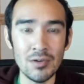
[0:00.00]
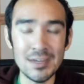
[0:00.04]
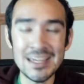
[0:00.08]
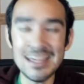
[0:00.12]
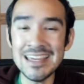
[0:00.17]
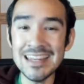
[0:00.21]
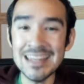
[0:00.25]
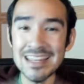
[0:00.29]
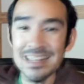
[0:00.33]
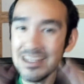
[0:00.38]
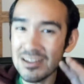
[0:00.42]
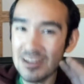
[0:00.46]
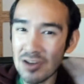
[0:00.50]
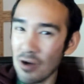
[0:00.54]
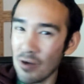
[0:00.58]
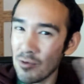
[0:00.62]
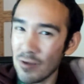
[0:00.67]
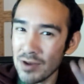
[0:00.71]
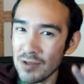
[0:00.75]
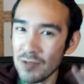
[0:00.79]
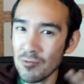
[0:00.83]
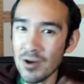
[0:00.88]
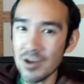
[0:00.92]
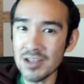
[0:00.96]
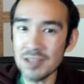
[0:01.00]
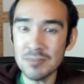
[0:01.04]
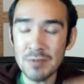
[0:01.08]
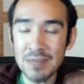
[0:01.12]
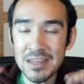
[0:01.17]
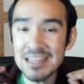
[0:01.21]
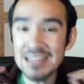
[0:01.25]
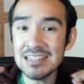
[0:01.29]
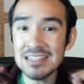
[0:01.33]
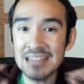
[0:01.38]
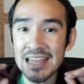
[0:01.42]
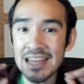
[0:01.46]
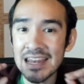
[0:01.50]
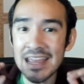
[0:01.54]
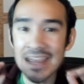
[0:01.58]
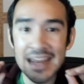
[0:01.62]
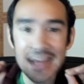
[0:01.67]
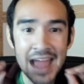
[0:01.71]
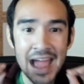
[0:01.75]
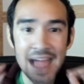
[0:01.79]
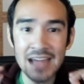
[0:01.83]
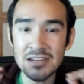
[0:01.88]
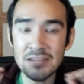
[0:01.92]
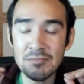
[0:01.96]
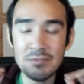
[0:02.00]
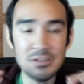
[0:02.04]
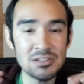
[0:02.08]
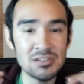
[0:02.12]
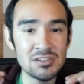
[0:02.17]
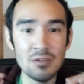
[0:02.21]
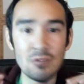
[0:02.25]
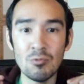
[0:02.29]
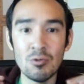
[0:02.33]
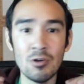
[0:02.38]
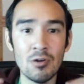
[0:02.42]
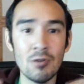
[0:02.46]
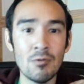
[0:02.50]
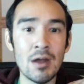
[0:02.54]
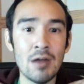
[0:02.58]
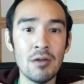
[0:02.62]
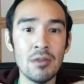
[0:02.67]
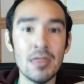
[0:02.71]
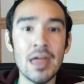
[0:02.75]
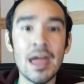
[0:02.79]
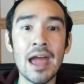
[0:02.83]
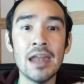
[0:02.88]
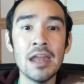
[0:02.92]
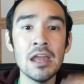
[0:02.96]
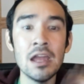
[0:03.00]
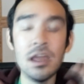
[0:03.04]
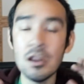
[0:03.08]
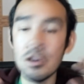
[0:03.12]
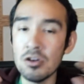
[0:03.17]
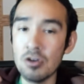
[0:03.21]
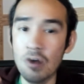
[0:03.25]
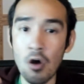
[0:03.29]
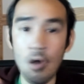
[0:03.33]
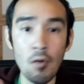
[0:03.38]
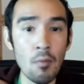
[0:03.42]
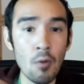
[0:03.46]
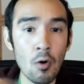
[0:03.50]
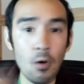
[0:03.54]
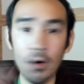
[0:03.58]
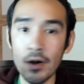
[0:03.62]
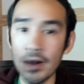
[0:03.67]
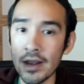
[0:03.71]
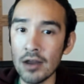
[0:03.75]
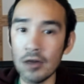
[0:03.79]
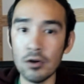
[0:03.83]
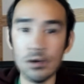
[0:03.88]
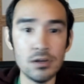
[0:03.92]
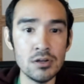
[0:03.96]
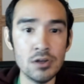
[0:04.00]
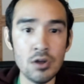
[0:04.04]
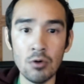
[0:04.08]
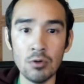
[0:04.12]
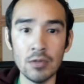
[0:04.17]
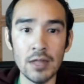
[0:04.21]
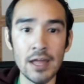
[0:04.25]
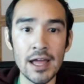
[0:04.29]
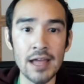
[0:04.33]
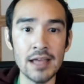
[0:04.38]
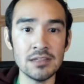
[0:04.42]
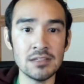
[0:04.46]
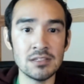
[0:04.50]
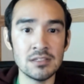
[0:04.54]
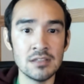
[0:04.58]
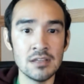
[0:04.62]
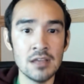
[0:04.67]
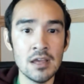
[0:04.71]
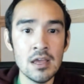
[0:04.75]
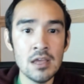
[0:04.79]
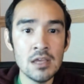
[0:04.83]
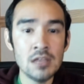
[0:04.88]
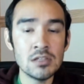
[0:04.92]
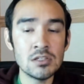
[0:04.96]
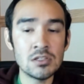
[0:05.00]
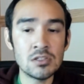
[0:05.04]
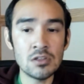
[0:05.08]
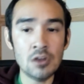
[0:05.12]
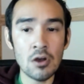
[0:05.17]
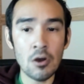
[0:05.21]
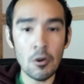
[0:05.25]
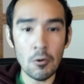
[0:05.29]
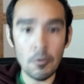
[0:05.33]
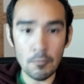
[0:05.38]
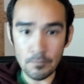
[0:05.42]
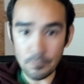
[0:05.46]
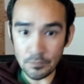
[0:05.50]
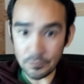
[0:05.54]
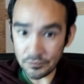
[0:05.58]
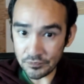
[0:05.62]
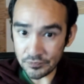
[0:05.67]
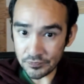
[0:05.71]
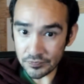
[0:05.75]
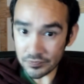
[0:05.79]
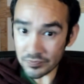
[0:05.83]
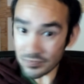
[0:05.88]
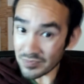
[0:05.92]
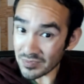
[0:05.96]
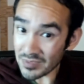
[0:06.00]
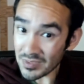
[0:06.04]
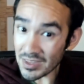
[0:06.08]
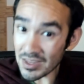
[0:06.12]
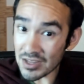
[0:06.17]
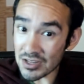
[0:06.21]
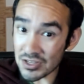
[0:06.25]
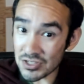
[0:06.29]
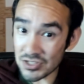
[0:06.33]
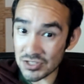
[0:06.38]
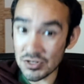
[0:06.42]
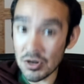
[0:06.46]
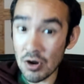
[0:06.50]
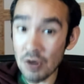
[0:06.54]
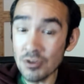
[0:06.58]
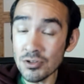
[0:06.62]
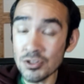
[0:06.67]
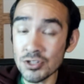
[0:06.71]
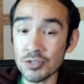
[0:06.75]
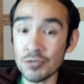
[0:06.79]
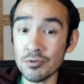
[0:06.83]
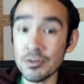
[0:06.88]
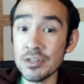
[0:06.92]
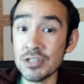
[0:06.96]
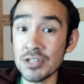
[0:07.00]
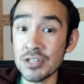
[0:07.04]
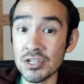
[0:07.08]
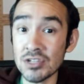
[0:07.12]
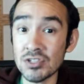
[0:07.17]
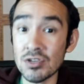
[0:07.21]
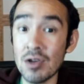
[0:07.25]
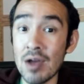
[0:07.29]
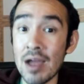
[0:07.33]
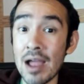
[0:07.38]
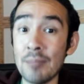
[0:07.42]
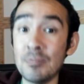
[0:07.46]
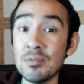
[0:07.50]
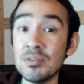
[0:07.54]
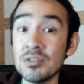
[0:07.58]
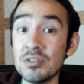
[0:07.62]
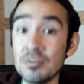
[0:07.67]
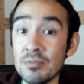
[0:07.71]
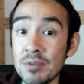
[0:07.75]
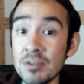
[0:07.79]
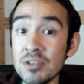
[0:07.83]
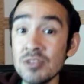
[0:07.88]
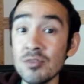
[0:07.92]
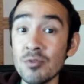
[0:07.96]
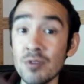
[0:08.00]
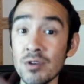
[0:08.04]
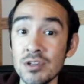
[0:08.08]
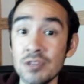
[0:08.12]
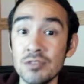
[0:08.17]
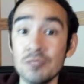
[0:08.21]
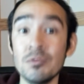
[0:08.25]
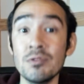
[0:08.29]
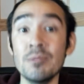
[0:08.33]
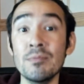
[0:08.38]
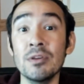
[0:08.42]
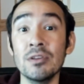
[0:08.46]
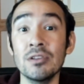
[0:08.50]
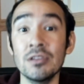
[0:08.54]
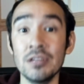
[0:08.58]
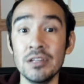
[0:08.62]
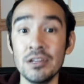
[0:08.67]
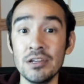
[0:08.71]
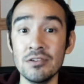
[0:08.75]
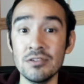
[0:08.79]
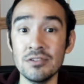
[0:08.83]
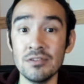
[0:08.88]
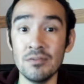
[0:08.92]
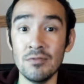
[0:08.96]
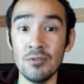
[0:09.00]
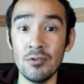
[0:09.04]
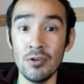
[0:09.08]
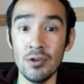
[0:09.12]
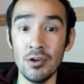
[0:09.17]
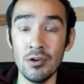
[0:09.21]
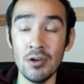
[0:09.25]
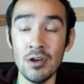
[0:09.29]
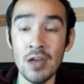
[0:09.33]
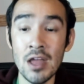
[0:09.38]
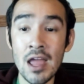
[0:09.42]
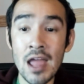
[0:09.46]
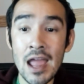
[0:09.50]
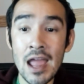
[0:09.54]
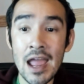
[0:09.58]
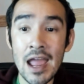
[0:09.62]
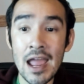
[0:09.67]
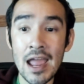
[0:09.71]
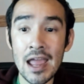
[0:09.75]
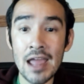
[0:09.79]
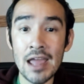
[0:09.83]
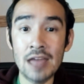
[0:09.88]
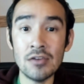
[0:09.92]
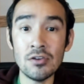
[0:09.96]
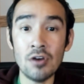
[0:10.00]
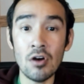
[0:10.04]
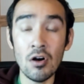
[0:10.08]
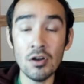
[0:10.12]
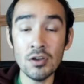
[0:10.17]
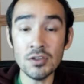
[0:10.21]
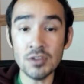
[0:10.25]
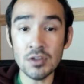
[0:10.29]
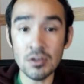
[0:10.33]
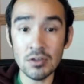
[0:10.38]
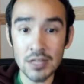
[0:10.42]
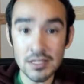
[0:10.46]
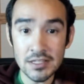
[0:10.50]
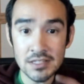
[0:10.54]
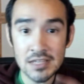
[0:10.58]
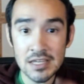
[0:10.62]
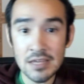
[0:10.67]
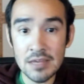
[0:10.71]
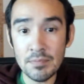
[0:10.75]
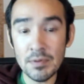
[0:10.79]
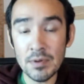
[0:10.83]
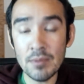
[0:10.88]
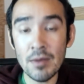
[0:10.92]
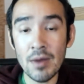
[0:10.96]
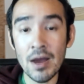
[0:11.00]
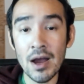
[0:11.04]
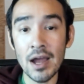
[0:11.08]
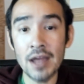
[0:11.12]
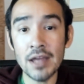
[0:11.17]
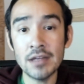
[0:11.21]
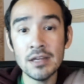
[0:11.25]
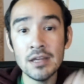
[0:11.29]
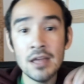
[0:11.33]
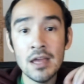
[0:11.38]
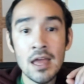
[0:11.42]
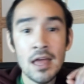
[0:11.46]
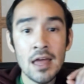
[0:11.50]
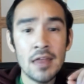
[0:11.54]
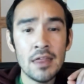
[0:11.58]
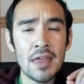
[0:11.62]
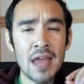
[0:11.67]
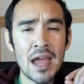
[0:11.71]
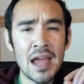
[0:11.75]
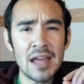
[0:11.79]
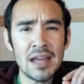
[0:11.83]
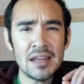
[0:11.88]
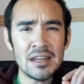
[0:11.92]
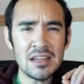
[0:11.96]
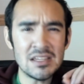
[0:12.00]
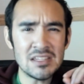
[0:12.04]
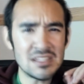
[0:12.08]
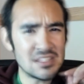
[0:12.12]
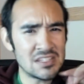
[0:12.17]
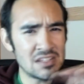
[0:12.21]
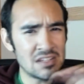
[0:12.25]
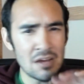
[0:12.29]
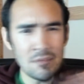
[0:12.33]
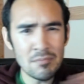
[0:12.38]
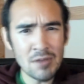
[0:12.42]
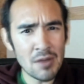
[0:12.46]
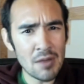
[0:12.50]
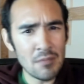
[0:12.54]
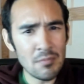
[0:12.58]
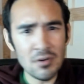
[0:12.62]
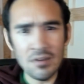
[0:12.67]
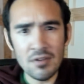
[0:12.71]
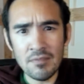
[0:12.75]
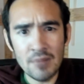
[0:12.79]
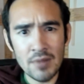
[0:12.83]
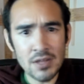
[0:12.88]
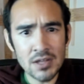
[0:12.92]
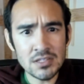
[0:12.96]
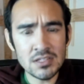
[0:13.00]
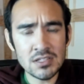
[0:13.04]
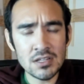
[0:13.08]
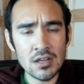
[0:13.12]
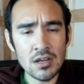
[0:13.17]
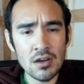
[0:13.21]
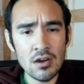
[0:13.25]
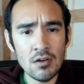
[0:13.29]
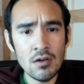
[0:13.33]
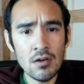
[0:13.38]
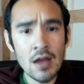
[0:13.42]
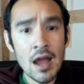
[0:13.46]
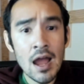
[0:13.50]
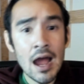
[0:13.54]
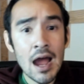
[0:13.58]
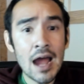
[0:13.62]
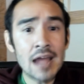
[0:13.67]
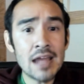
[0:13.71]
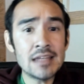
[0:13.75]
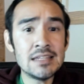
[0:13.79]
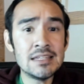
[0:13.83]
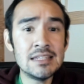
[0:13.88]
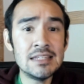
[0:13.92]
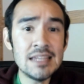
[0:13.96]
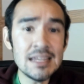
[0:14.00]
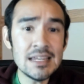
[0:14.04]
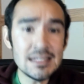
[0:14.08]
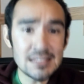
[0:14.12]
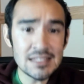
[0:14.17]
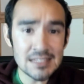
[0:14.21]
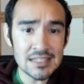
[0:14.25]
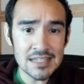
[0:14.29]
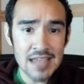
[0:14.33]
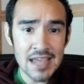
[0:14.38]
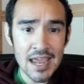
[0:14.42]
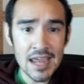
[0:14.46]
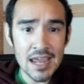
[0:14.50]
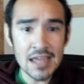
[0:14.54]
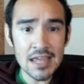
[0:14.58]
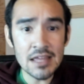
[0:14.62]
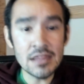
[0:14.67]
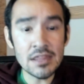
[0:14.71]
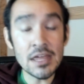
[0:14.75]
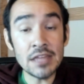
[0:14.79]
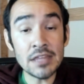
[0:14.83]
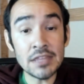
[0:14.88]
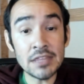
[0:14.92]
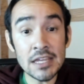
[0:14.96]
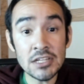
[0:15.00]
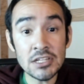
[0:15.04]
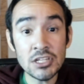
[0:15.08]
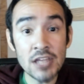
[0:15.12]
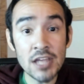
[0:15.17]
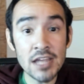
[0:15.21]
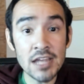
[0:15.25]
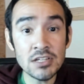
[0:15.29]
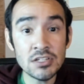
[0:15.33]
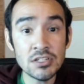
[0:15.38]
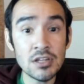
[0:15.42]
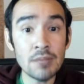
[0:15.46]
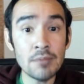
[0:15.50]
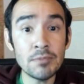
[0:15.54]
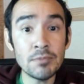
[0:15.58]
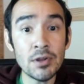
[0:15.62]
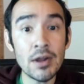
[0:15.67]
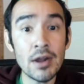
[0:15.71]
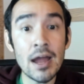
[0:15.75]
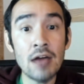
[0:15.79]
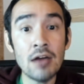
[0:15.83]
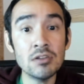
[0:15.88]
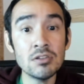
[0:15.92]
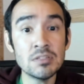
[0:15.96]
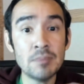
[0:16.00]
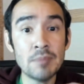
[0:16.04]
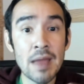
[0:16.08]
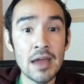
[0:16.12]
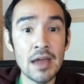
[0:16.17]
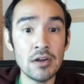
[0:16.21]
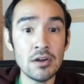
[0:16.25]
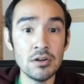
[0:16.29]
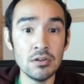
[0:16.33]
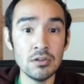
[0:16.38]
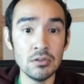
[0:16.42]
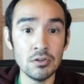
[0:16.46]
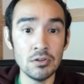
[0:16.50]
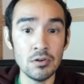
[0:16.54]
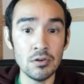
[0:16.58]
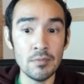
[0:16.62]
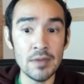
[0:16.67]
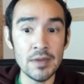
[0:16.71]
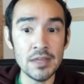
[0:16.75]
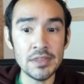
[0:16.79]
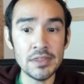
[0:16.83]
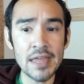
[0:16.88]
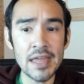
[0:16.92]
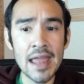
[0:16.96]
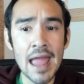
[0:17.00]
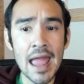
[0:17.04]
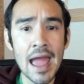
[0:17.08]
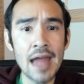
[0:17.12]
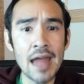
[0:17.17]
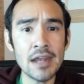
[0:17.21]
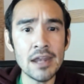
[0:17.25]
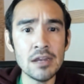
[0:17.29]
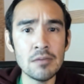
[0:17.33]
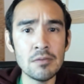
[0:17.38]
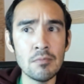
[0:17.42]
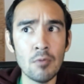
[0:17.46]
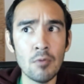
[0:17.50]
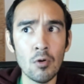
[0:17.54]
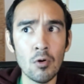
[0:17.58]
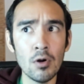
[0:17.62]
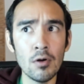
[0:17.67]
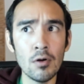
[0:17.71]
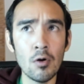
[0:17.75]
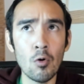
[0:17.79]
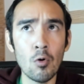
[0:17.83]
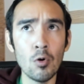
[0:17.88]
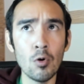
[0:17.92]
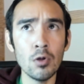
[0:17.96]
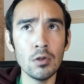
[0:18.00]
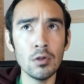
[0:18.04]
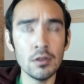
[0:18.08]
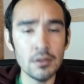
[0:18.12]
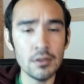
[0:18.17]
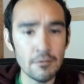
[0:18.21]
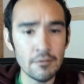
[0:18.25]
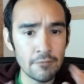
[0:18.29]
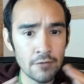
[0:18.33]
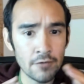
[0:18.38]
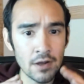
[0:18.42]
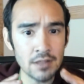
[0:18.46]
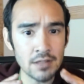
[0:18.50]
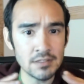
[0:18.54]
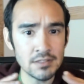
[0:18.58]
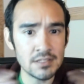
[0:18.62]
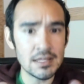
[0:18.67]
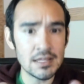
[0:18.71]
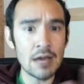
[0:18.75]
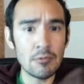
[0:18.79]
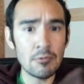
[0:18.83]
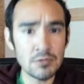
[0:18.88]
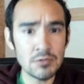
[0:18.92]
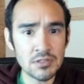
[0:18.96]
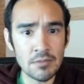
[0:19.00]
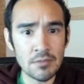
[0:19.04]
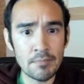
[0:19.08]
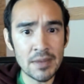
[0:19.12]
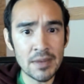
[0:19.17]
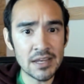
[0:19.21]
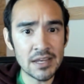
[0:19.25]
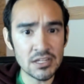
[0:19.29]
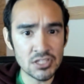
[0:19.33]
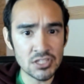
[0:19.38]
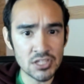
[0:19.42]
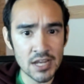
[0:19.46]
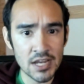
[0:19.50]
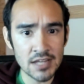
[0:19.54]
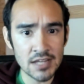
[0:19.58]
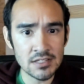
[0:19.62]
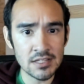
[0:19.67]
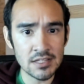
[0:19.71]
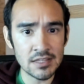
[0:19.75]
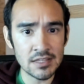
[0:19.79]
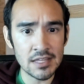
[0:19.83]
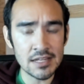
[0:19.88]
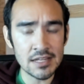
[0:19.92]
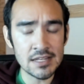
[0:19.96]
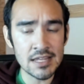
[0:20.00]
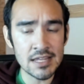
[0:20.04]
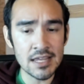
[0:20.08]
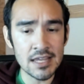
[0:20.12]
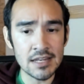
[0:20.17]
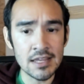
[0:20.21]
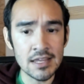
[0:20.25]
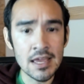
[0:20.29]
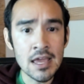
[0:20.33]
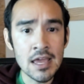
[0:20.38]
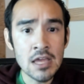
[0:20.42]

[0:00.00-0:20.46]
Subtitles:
He didn't know what it was, but he said it had to be somewhere around that. No more, no less. So Stone Street just so happens to be 23 milliliters of oil. And also, let's keep in mind that some number of months ago, I did say that they changed up their house pattern a little bit. They added more oil in the fronts. That was the biggest change that they did.